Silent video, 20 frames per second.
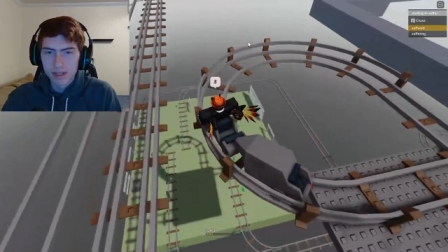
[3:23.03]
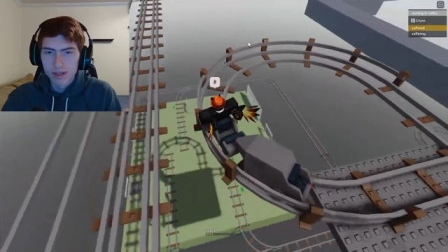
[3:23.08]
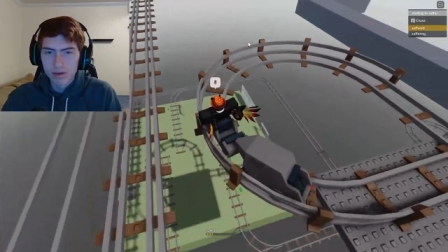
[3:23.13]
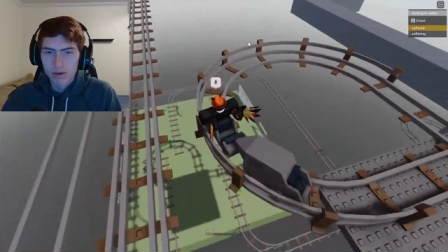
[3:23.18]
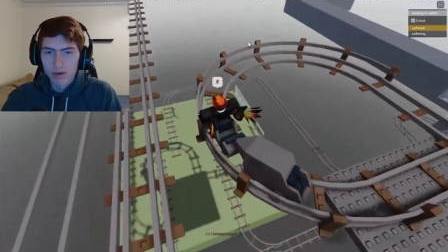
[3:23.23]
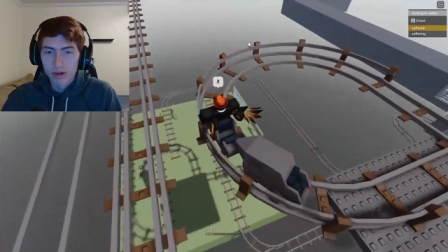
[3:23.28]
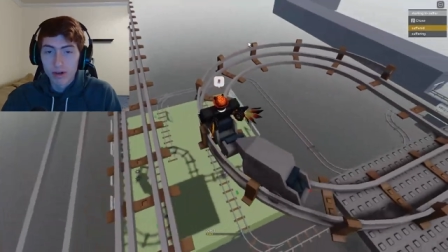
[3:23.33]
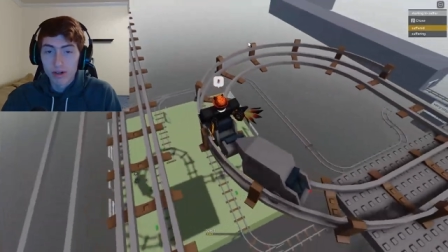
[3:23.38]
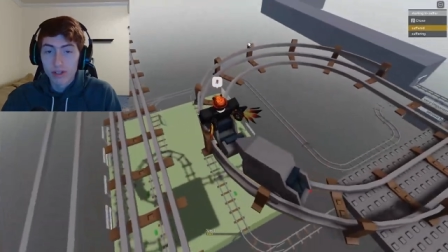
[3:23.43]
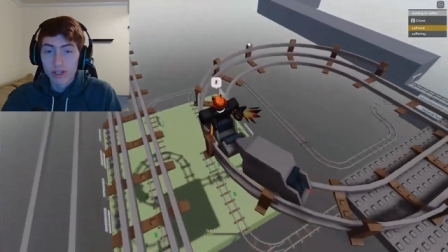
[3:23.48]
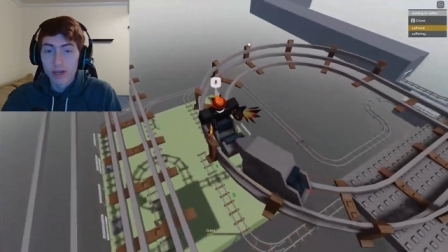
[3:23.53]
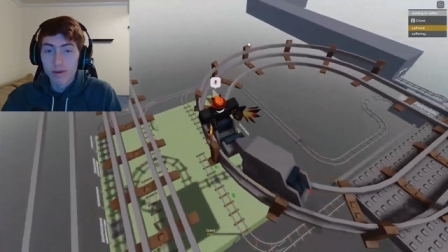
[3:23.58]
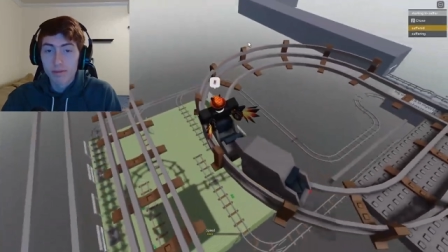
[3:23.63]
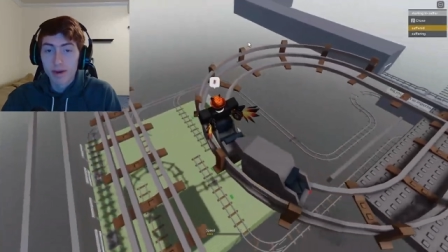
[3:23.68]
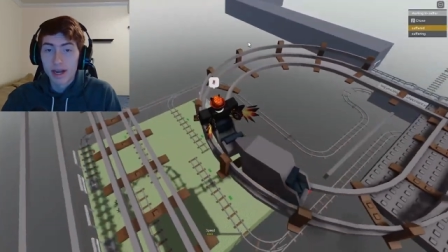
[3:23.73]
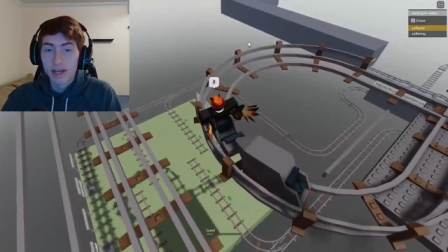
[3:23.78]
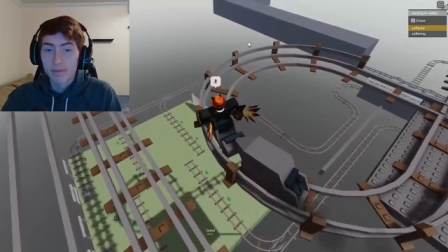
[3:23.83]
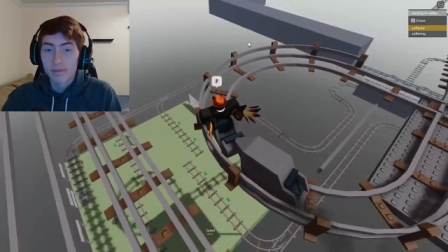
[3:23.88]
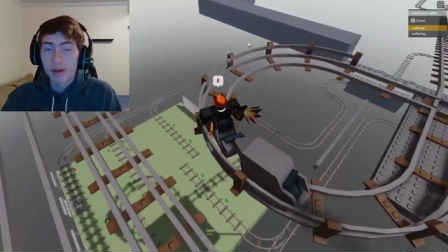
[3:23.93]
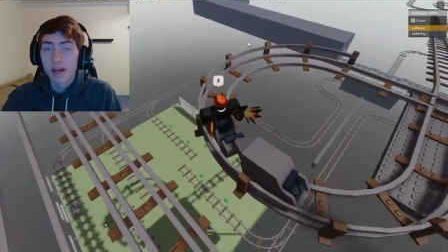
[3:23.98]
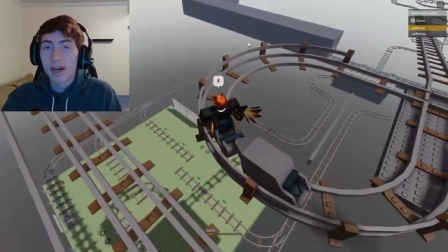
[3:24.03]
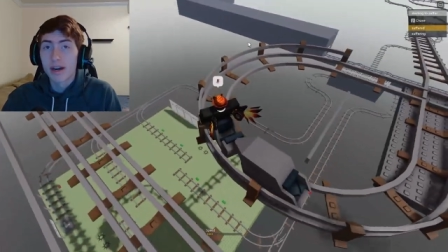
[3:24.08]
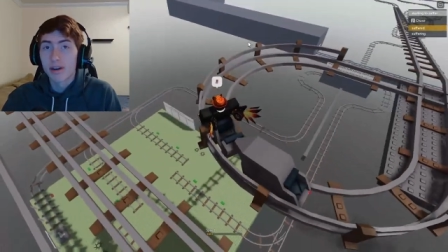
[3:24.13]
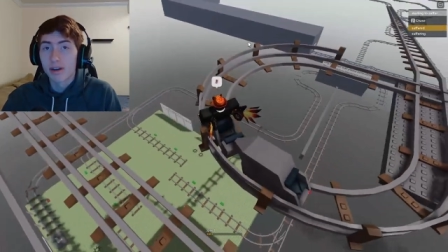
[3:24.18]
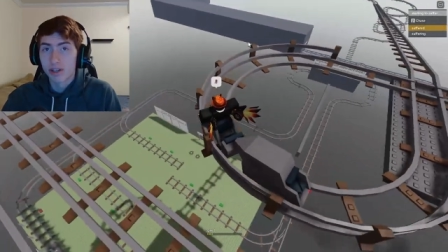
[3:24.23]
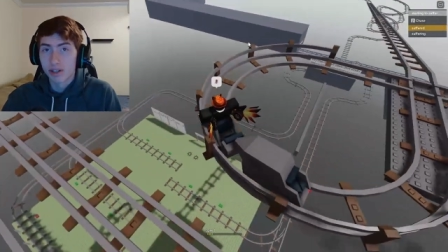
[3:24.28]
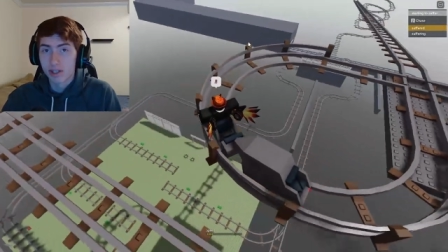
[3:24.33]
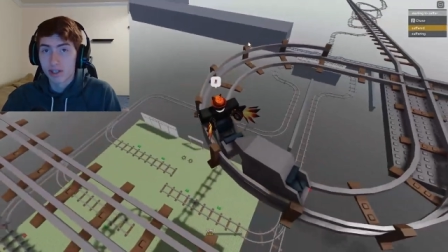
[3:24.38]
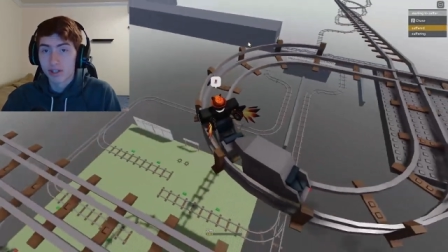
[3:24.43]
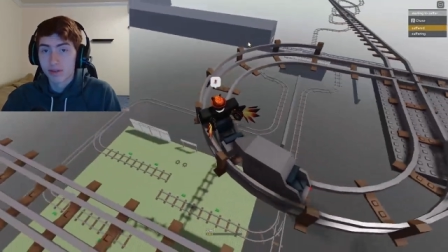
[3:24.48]
Or else I might
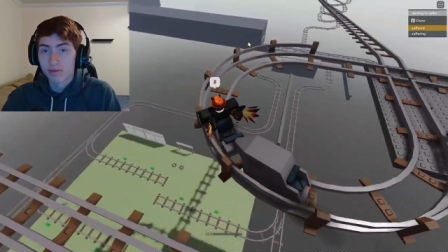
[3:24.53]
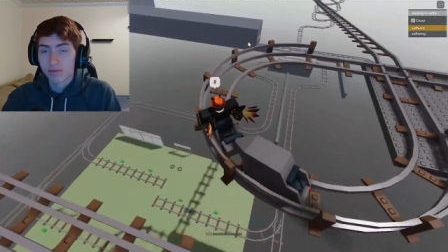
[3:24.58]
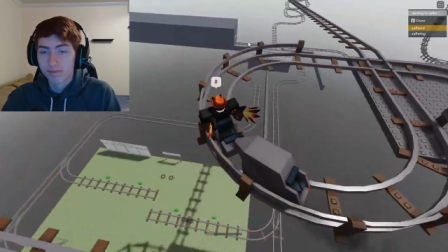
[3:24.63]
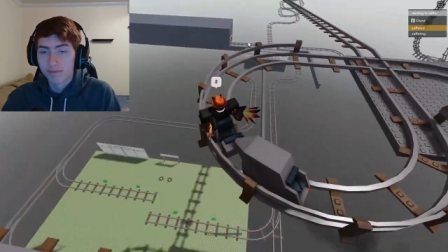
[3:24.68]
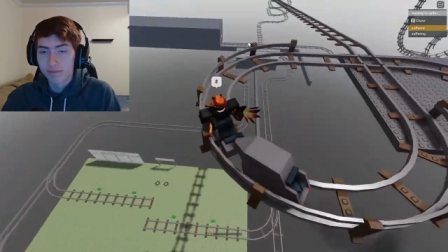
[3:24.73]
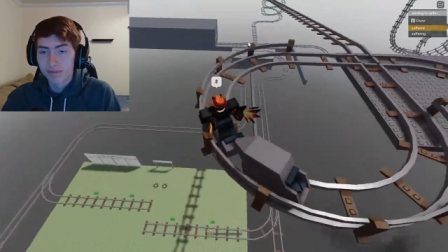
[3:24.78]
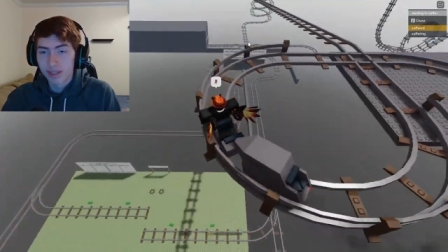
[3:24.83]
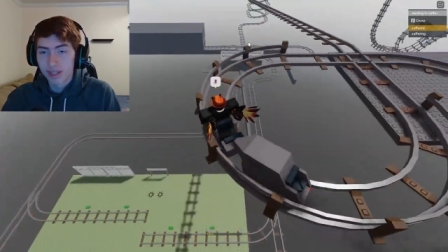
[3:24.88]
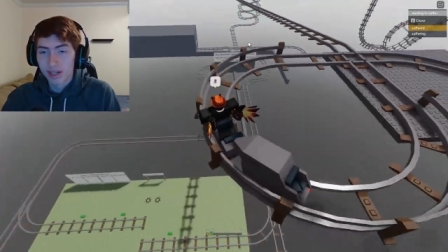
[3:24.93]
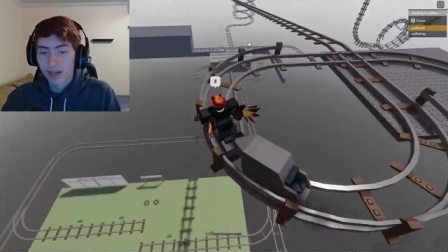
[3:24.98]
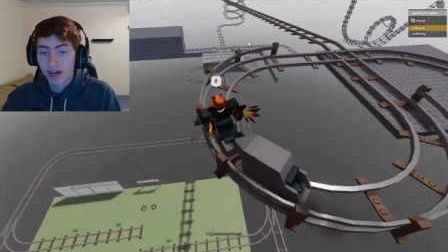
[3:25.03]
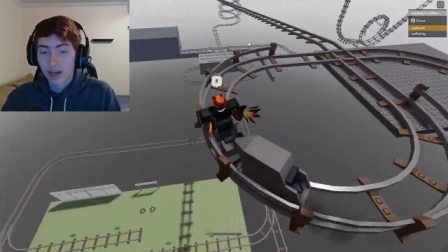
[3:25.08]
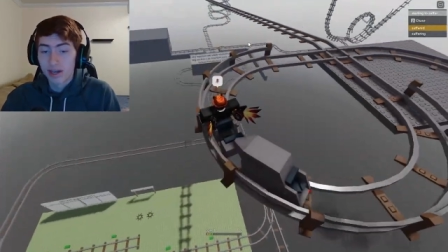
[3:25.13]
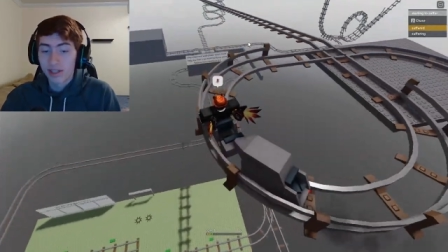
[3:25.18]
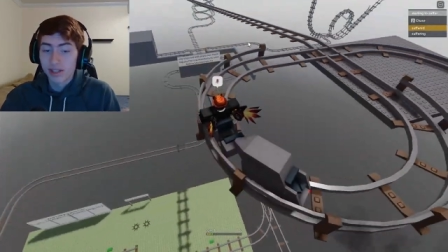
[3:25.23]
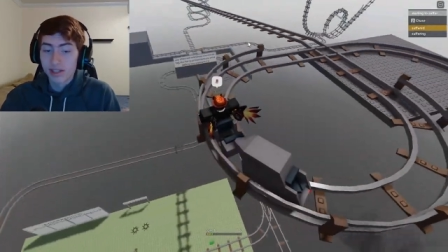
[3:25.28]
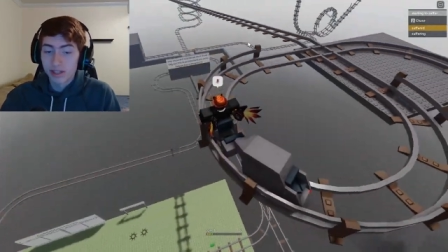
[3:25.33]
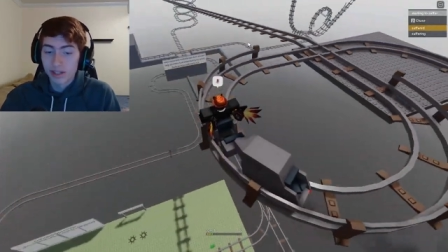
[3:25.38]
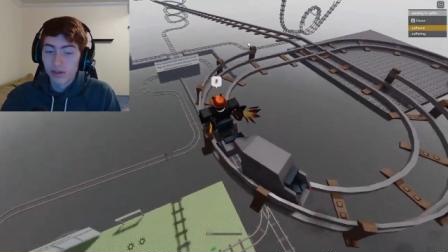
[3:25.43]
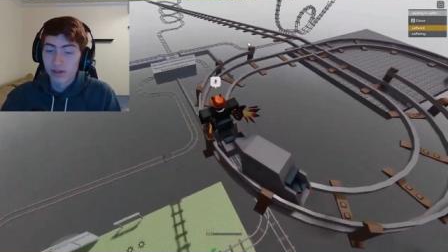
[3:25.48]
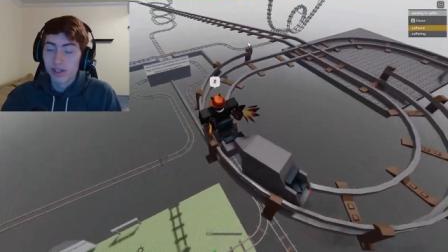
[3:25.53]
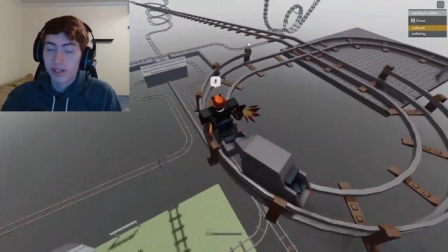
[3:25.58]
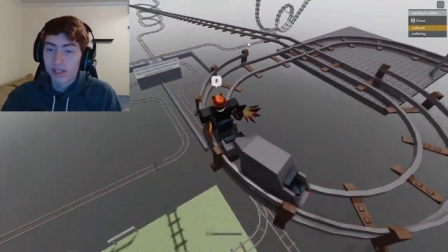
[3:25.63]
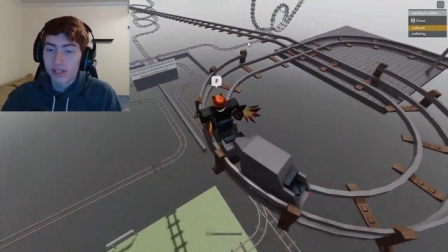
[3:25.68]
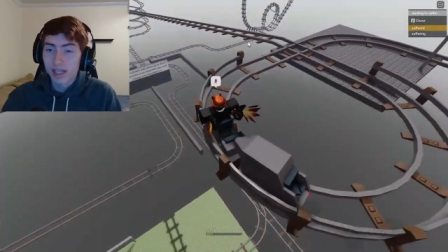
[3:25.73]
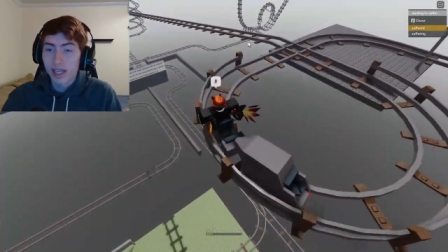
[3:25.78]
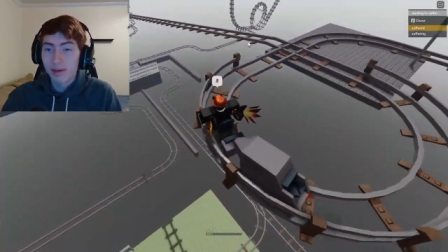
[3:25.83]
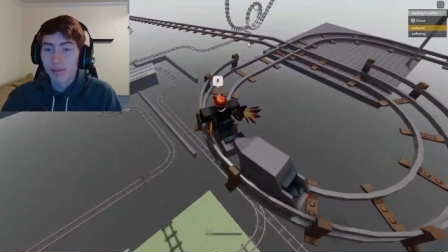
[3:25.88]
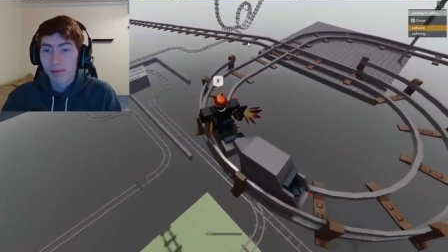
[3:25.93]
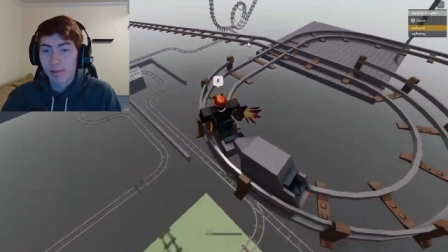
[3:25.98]
perish. Honestly, knowing
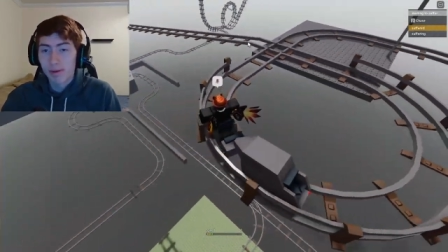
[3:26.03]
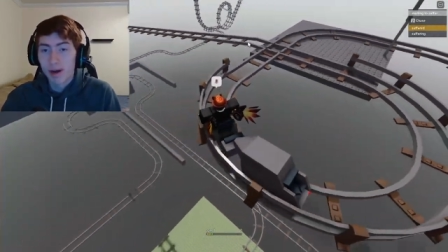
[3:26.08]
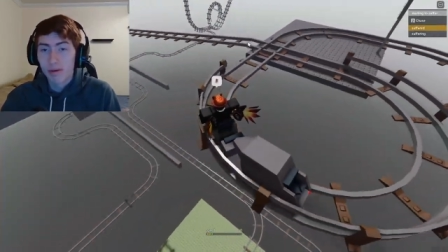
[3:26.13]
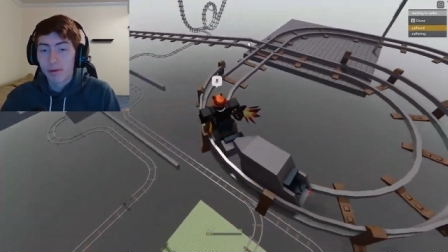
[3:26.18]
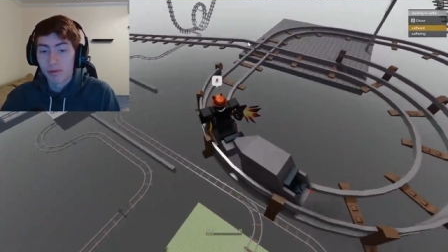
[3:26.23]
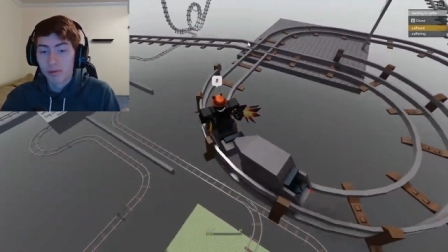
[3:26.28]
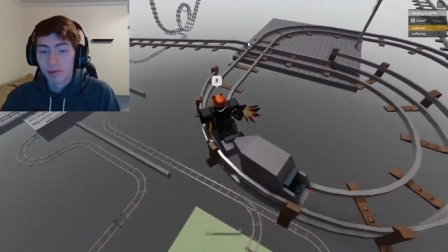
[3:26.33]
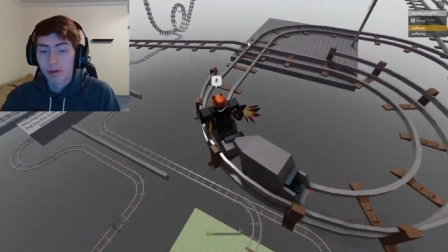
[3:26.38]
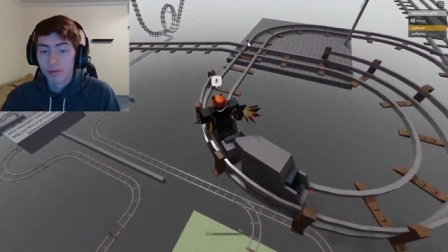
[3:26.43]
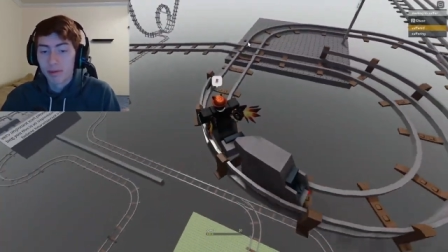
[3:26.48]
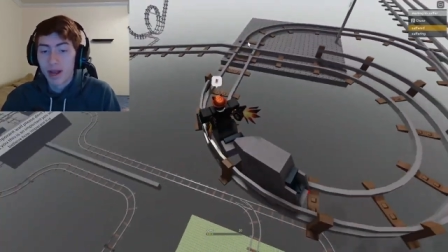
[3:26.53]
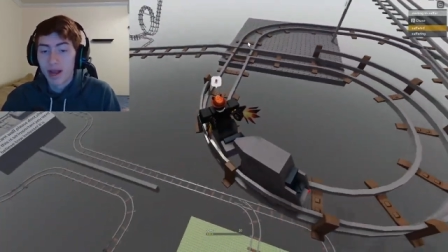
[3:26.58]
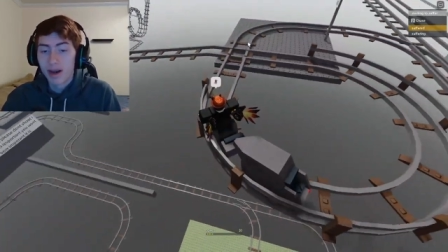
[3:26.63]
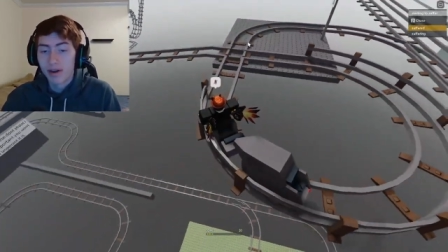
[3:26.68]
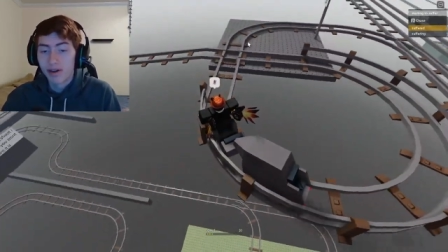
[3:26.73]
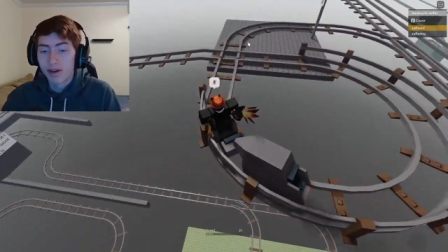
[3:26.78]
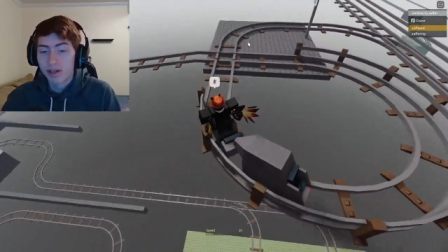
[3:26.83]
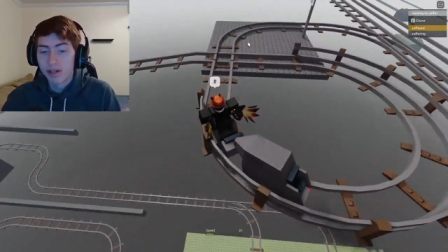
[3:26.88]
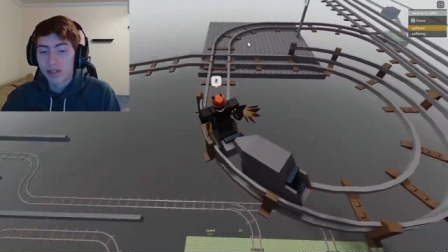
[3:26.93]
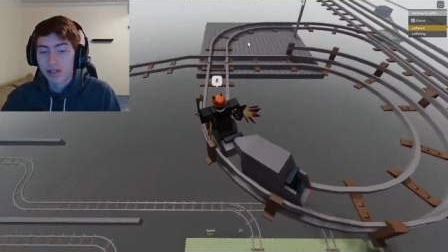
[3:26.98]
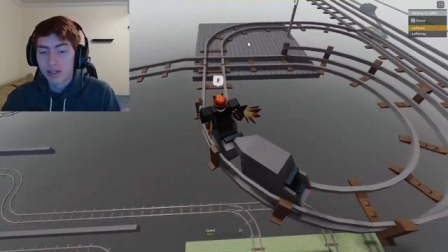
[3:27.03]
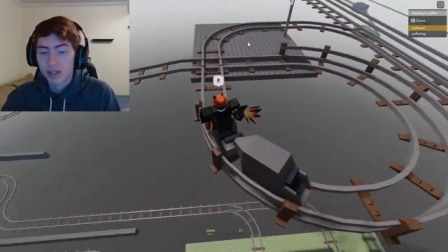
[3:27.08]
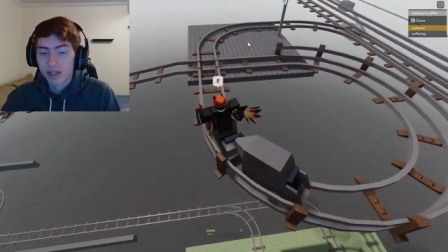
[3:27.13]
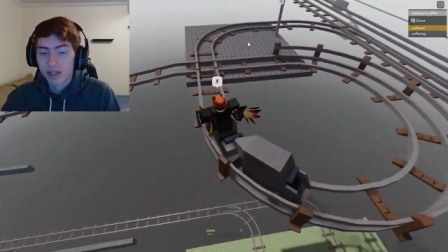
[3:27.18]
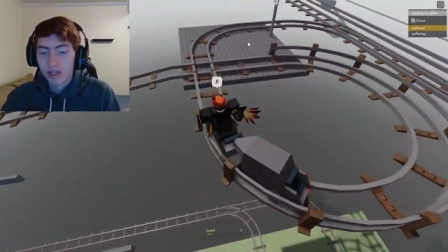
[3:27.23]
this game, I probably will perish.